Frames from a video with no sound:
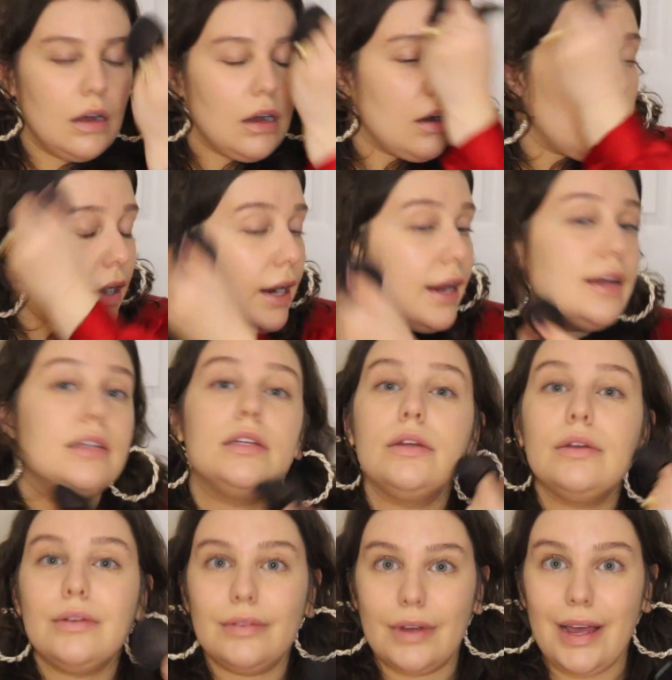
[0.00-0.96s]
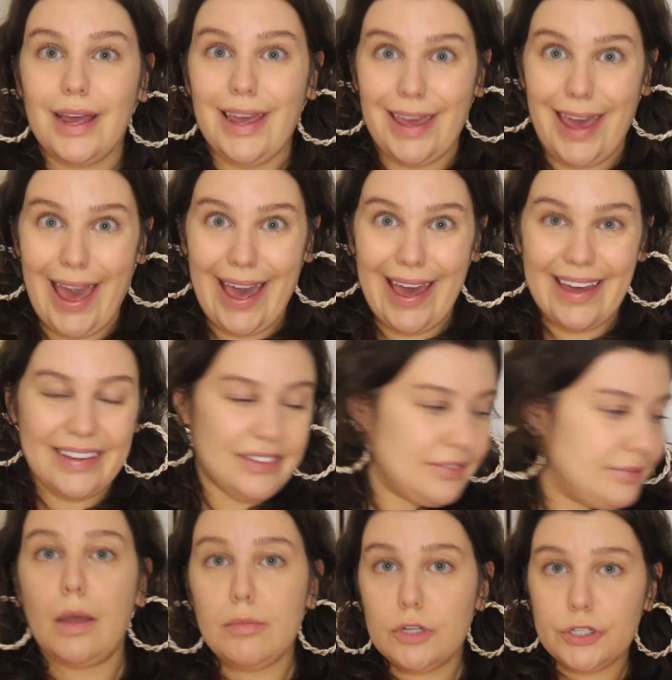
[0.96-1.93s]
All right, yay.
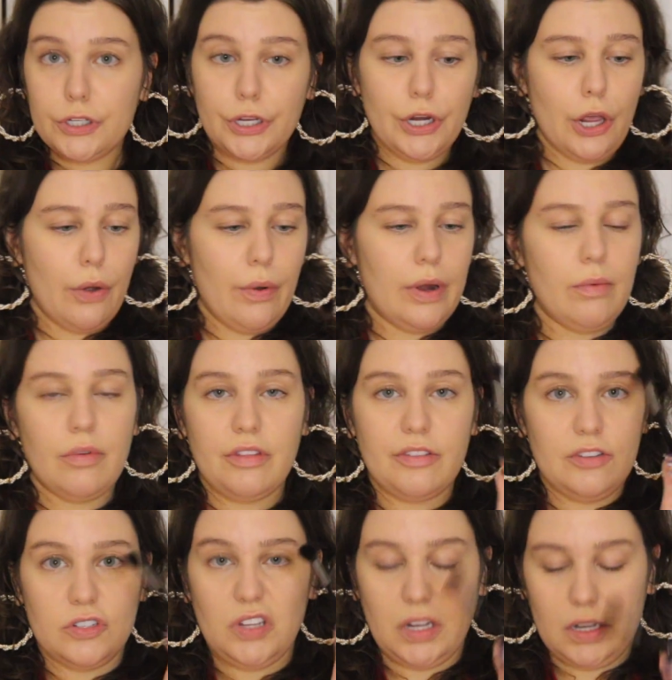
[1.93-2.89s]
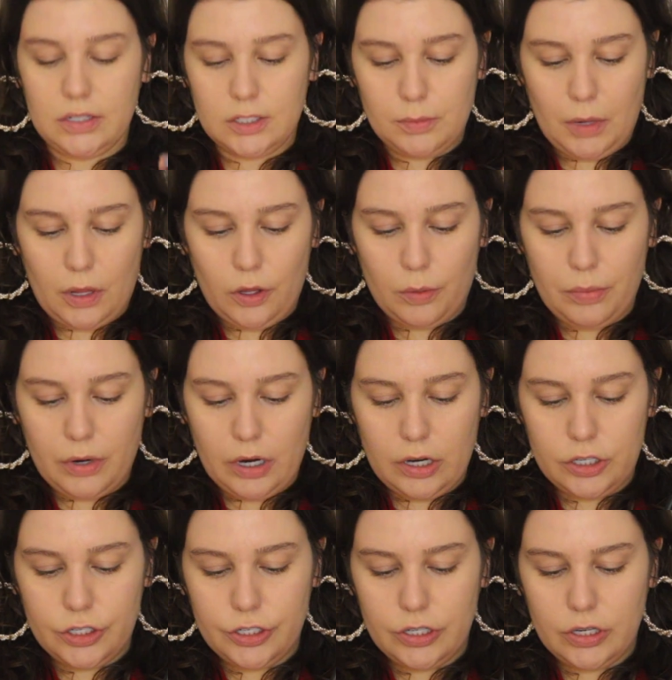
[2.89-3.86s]
I'm just gonna go in with just like a smaller
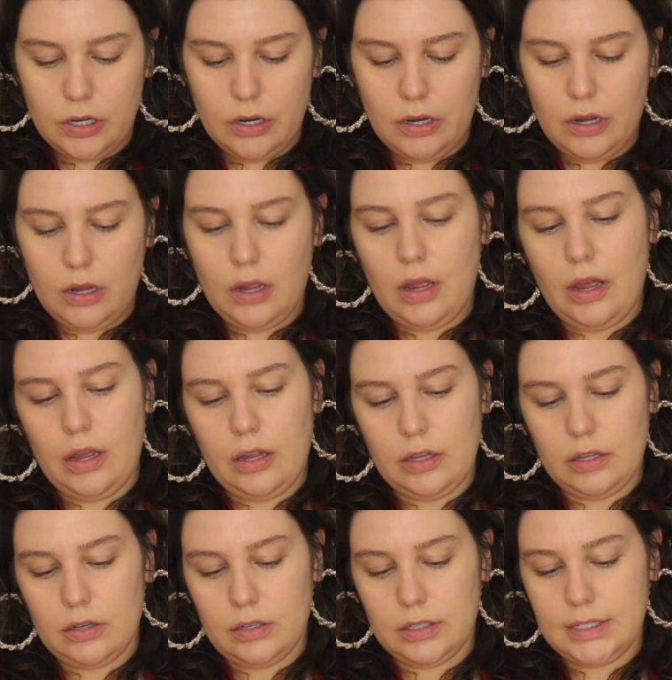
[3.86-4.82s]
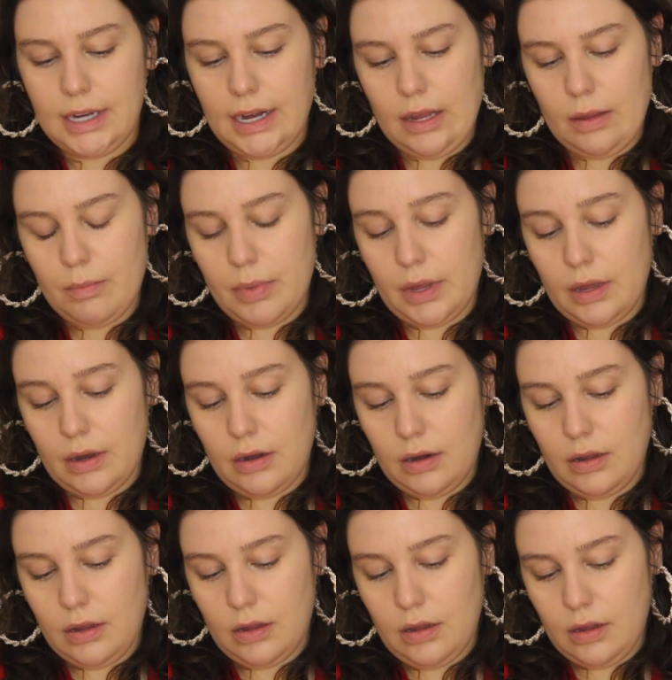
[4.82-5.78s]
brush, a little tiny bit,
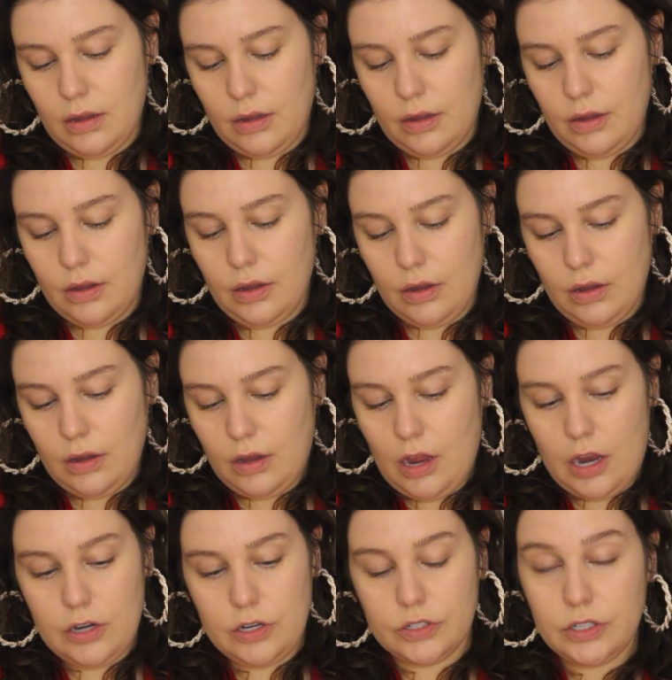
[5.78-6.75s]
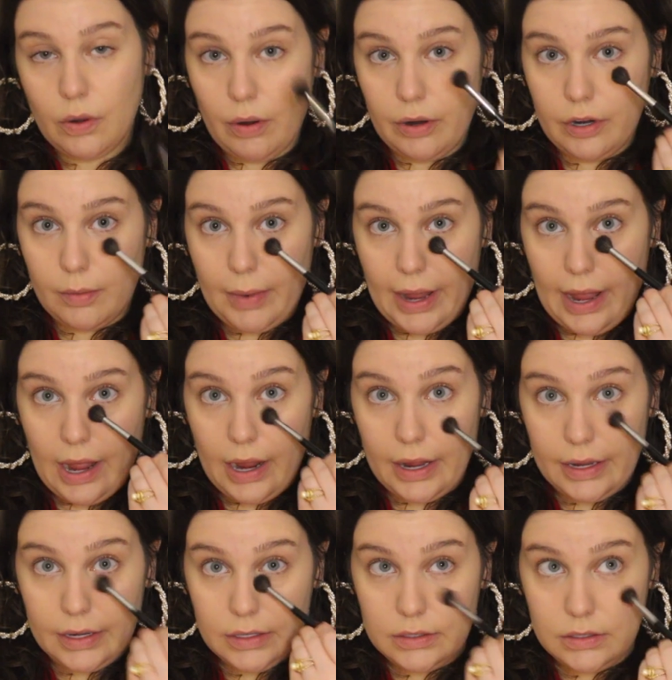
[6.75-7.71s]
and just go under my
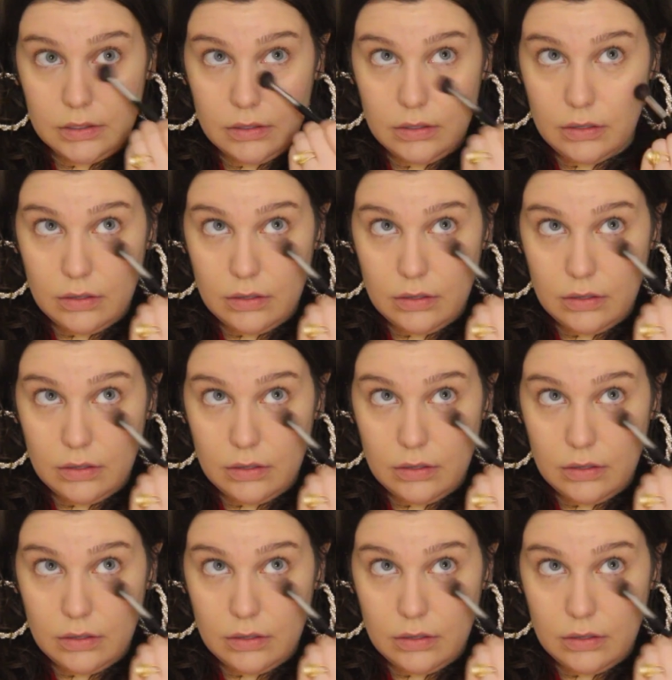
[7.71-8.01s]
eyes